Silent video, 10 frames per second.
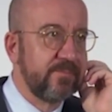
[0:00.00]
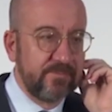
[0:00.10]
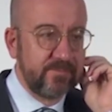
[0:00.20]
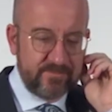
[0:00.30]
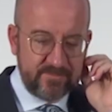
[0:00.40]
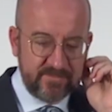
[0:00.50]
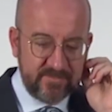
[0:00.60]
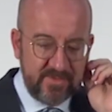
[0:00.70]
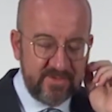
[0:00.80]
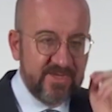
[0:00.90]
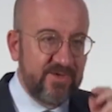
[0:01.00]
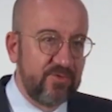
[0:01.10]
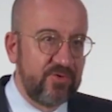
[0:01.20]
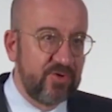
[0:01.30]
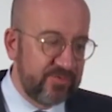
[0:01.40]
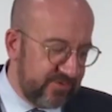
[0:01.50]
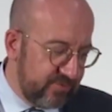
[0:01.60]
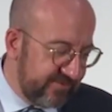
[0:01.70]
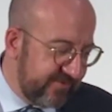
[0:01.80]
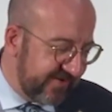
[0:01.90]
Thank you. Yeah, you, you, know that
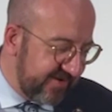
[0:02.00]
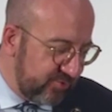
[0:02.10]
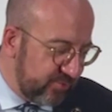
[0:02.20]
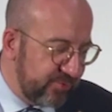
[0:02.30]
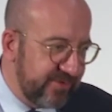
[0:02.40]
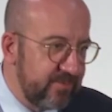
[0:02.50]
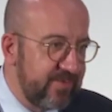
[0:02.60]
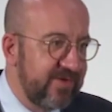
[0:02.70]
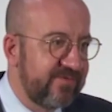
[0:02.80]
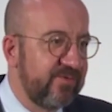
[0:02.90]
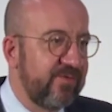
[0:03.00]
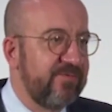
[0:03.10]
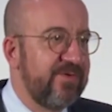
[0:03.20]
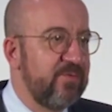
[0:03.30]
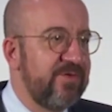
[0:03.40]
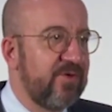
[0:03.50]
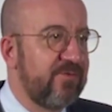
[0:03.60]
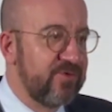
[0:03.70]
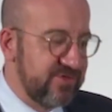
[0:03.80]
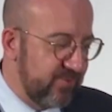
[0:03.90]
you have decided to put in place a, a, very
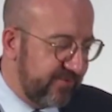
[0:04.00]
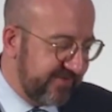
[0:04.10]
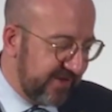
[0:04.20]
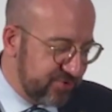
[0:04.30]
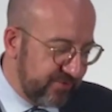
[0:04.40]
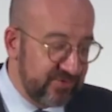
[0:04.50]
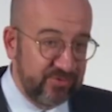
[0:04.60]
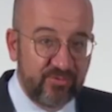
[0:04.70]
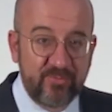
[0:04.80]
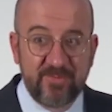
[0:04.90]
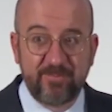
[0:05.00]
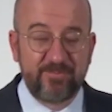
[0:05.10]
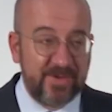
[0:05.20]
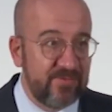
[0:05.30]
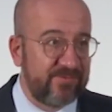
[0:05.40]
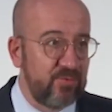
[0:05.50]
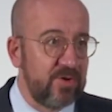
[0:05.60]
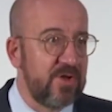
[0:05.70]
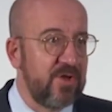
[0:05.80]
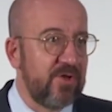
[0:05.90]
tough regime of sanctions in order to be painful